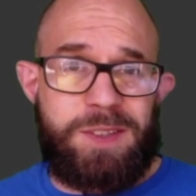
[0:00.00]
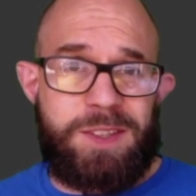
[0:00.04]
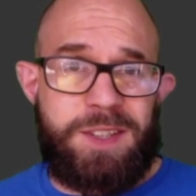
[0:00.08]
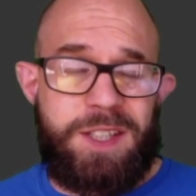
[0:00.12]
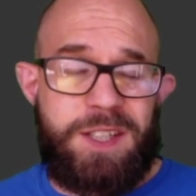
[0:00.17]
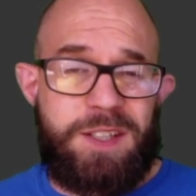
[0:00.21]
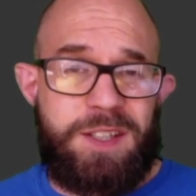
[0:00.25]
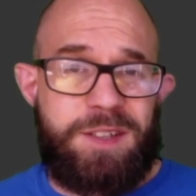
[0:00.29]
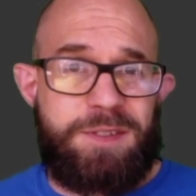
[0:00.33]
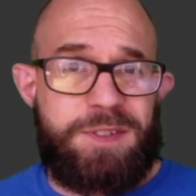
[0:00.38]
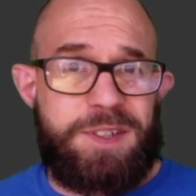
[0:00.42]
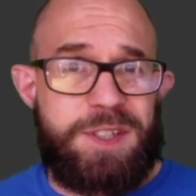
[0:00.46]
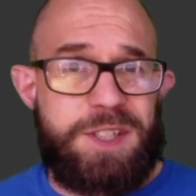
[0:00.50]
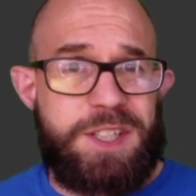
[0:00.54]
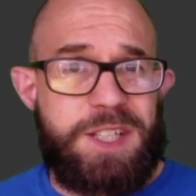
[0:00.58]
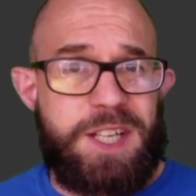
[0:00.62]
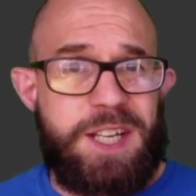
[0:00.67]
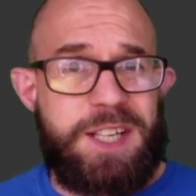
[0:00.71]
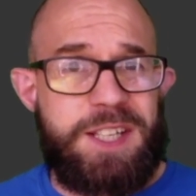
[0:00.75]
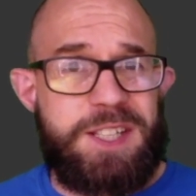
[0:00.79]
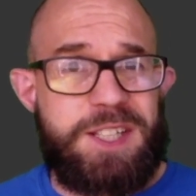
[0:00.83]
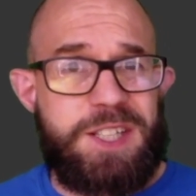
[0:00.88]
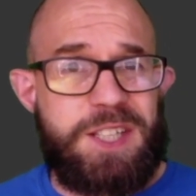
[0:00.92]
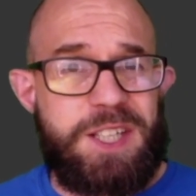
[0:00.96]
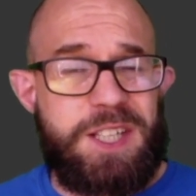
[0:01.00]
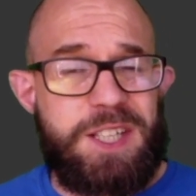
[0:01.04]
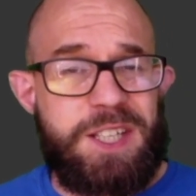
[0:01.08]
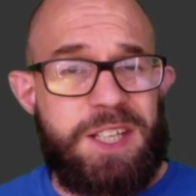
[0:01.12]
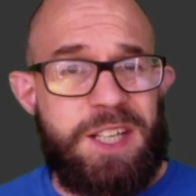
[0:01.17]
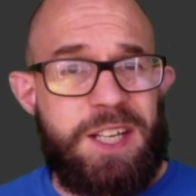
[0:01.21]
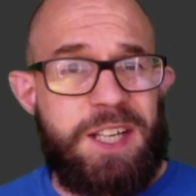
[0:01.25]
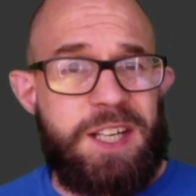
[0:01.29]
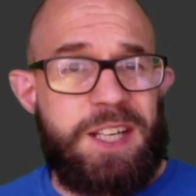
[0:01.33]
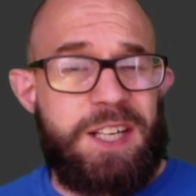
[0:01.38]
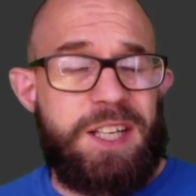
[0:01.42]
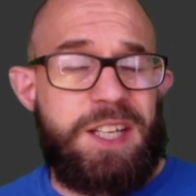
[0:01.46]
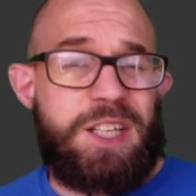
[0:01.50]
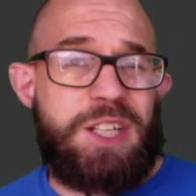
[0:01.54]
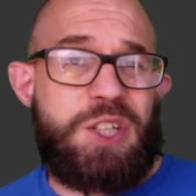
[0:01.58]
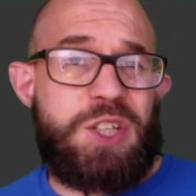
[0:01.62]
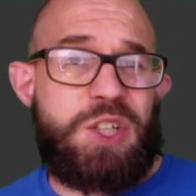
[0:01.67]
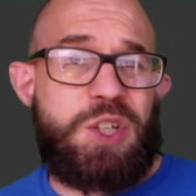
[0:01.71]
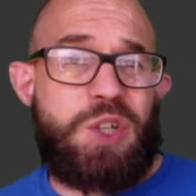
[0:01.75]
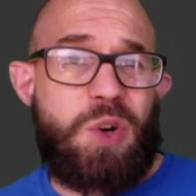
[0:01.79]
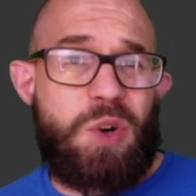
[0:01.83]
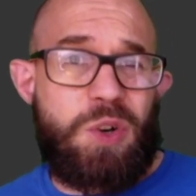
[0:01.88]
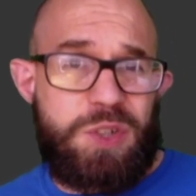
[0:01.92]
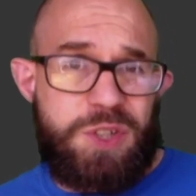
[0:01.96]
And if you say it's
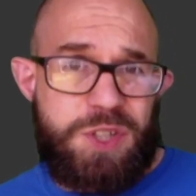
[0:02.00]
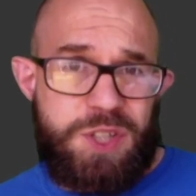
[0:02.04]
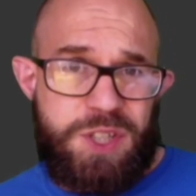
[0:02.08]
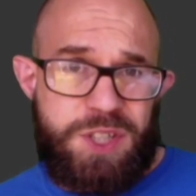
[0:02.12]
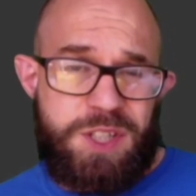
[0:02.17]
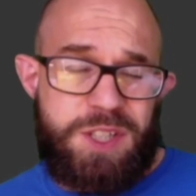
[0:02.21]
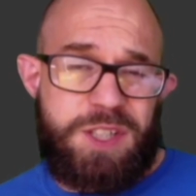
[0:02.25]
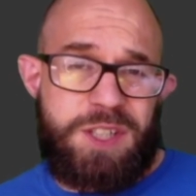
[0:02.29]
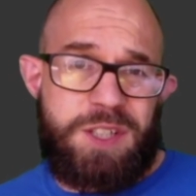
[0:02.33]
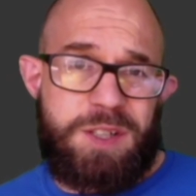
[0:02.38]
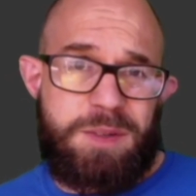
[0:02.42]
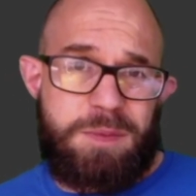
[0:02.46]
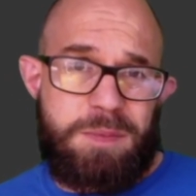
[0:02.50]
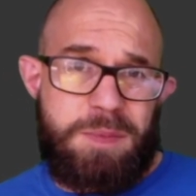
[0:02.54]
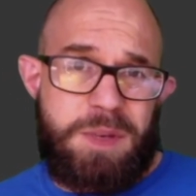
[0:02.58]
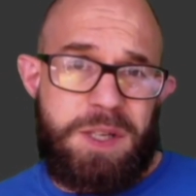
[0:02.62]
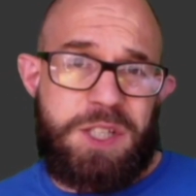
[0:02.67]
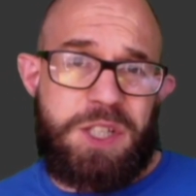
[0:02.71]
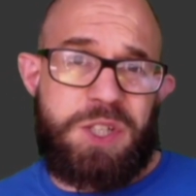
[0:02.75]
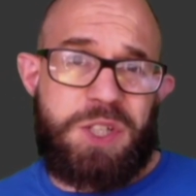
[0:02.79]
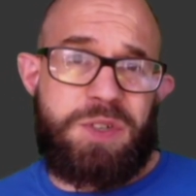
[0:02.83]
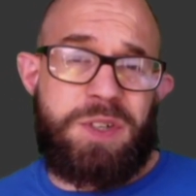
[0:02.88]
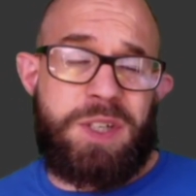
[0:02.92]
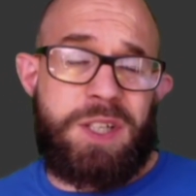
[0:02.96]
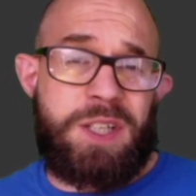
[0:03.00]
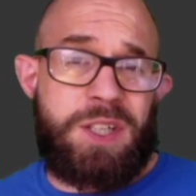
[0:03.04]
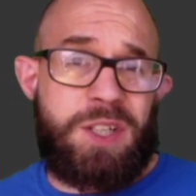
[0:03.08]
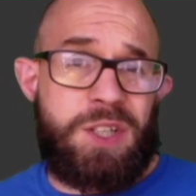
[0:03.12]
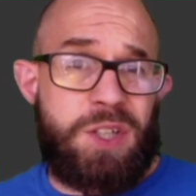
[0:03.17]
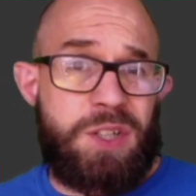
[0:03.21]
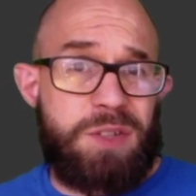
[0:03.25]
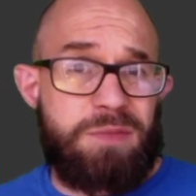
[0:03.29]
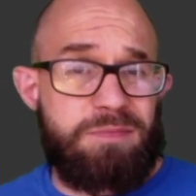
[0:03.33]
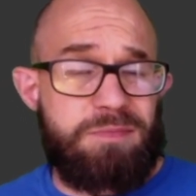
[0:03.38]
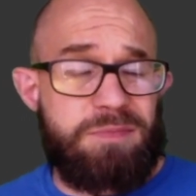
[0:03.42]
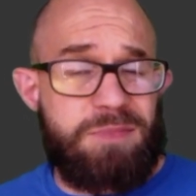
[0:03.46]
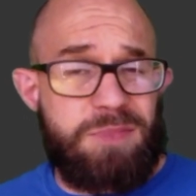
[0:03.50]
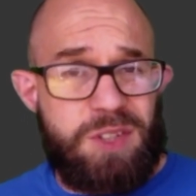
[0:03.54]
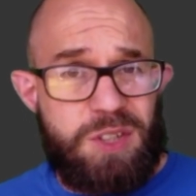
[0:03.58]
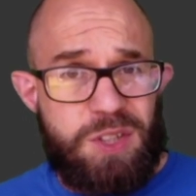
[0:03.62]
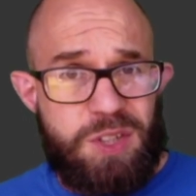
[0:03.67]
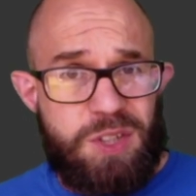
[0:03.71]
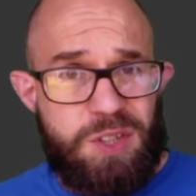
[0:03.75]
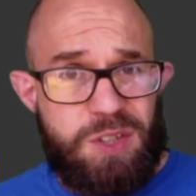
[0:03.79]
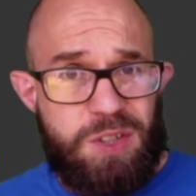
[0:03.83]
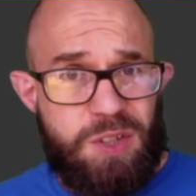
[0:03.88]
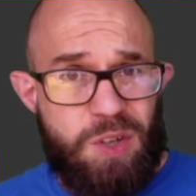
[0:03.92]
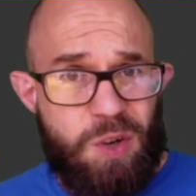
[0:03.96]
God's mystery,
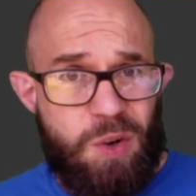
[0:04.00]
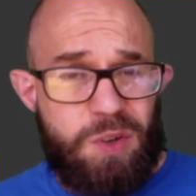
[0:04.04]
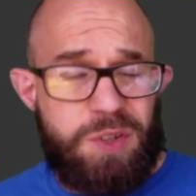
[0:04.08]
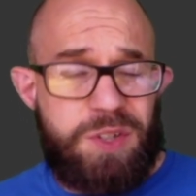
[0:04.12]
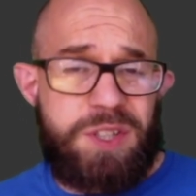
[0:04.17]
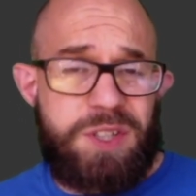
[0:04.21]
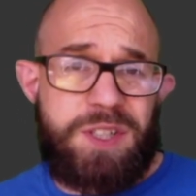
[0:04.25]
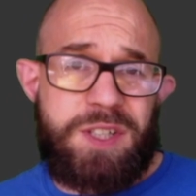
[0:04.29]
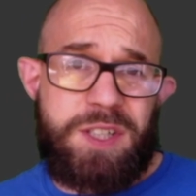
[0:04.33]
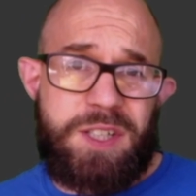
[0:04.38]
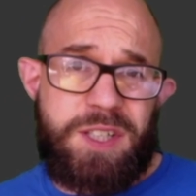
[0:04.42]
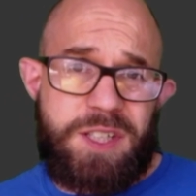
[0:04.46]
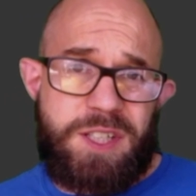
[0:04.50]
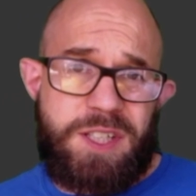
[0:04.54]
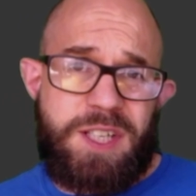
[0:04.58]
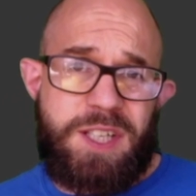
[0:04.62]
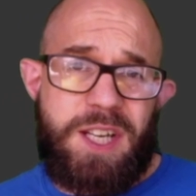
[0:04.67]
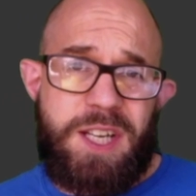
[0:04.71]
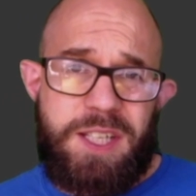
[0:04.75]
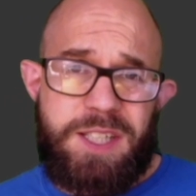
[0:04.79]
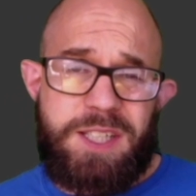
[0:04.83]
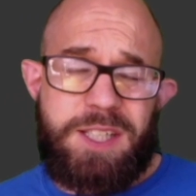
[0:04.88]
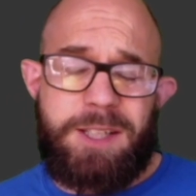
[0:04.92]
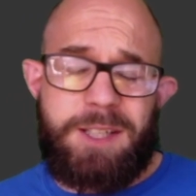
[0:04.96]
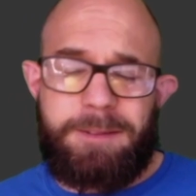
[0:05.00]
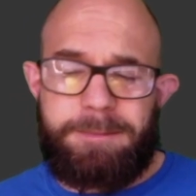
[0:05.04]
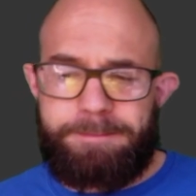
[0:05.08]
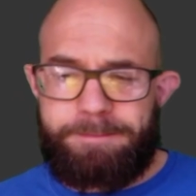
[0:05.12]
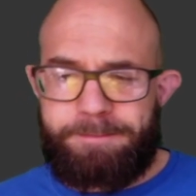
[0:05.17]
God's Satan.